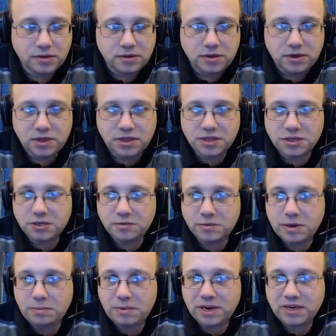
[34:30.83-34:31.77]
This is
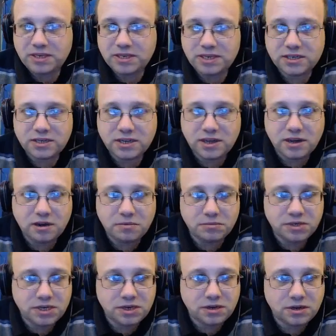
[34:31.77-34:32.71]
where playtesting
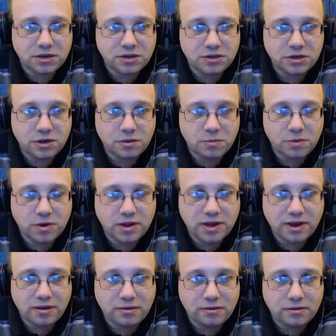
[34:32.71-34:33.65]
comes in, because you can work
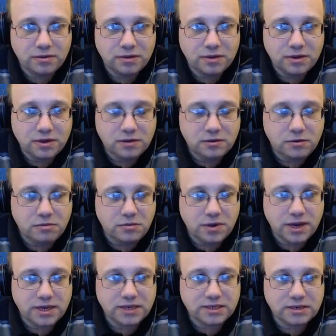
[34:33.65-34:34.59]
out what
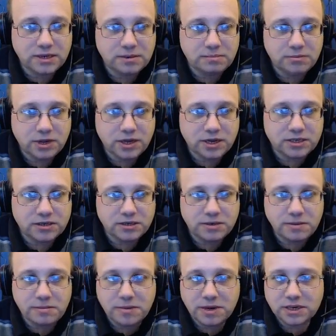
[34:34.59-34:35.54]
might seem like
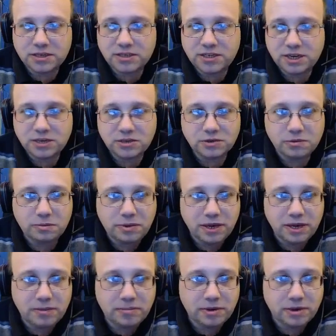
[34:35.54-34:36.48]
it makes sense on
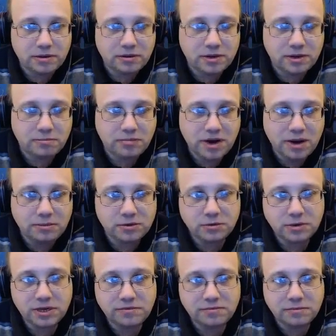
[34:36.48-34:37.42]
paper, and perhaps
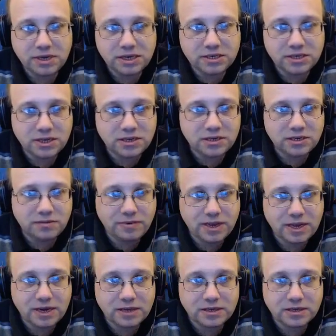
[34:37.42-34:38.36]
will even make sense in
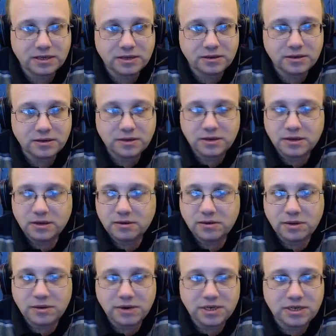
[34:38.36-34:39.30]
reality. When
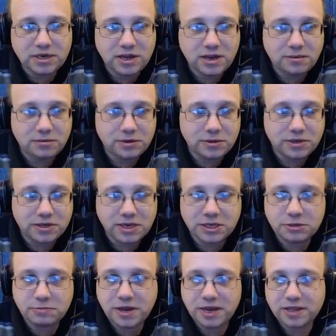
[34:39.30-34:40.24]
you actually come to
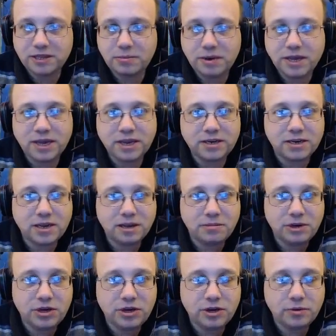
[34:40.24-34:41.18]
expect the player to come
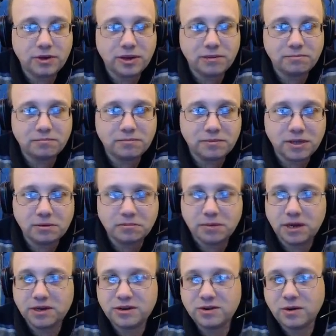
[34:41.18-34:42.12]
and do it, it
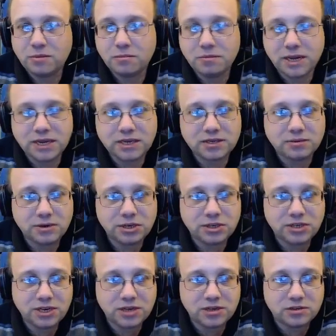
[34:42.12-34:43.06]
might not make so much
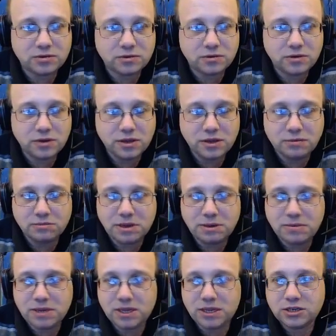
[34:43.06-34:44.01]
sense, or
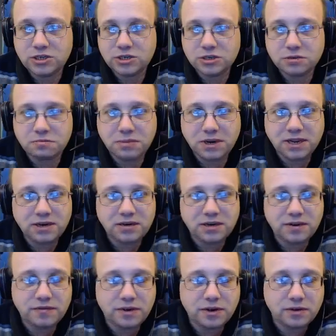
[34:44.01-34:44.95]
maybe it's just plain
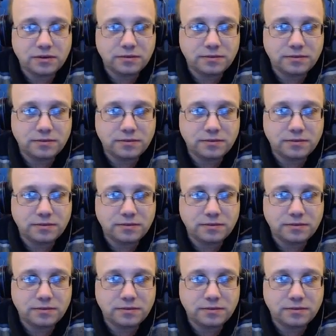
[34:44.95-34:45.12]
difficult.